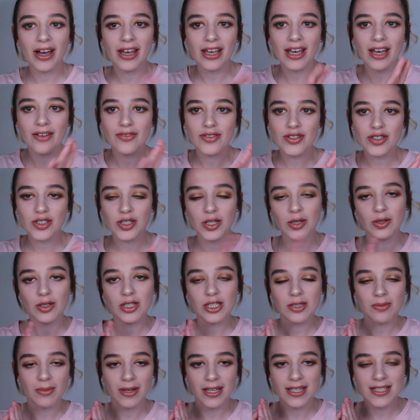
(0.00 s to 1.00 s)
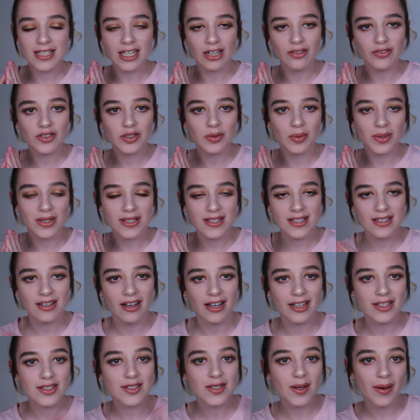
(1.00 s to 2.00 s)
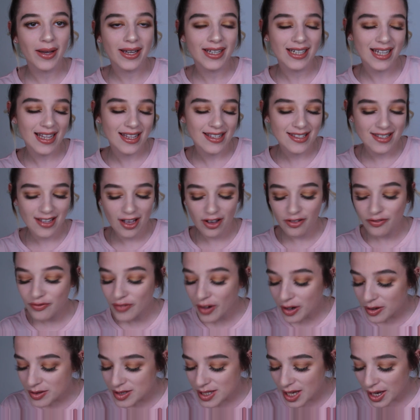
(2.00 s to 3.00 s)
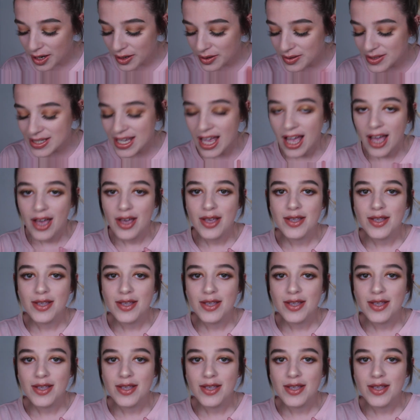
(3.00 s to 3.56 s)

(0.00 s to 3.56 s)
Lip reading: I have scooched myself to one side so I can insert photos.